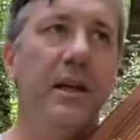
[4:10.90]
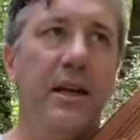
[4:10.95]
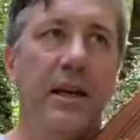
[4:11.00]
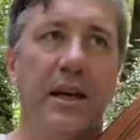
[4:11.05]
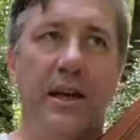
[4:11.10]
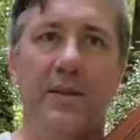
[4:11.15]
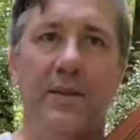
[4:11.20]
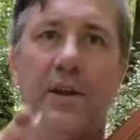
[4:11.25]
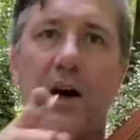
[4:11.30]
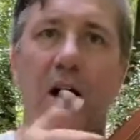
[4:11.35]

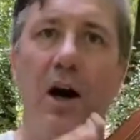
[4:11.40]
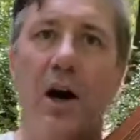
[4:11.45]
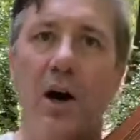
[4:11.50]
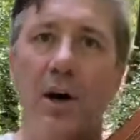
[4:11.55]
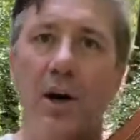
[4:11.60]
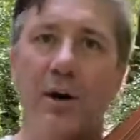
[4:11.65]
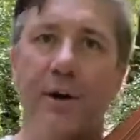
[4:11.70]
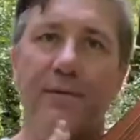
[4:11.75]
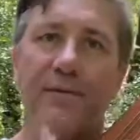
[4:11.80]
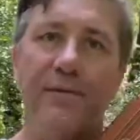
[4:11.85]
in the
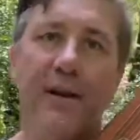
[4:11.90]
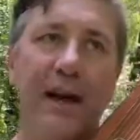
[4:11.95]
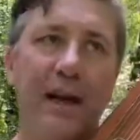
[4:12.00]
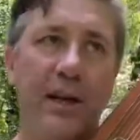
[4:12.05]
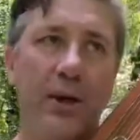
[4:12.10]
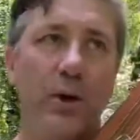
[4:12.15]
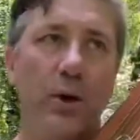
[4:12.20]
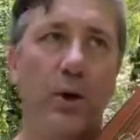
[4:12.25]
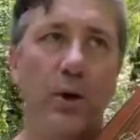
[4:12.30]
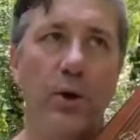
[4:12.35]
heart of
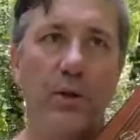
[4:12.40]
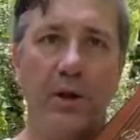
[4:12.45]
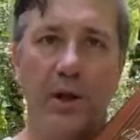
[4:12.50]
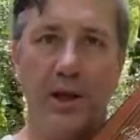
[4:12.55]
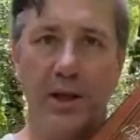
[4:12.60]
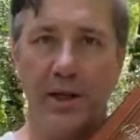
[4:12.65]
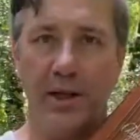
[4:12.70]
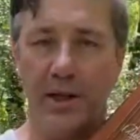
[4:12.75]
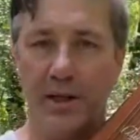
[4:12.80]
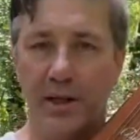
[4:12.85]
Fangor and the
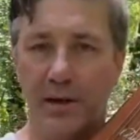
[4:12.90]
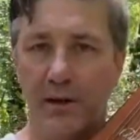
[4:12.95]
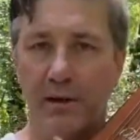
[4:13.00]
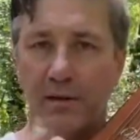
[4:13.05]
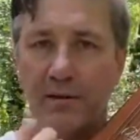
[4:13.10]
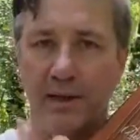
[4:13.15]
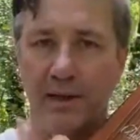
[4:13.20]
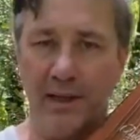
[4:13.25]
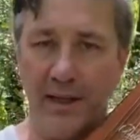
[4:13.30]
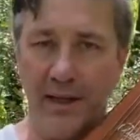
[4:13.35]

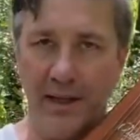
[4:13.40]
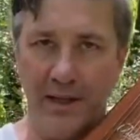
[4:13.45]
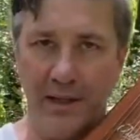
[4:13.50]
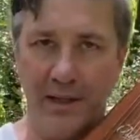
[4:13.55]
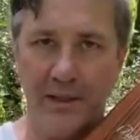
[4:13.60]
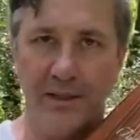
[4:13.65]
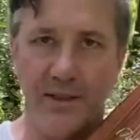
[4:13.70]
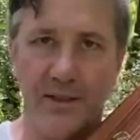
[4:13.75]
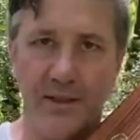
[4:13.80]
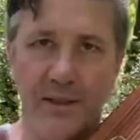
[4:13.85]

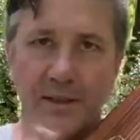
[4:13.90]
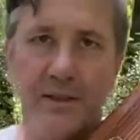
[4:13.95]
Libyans.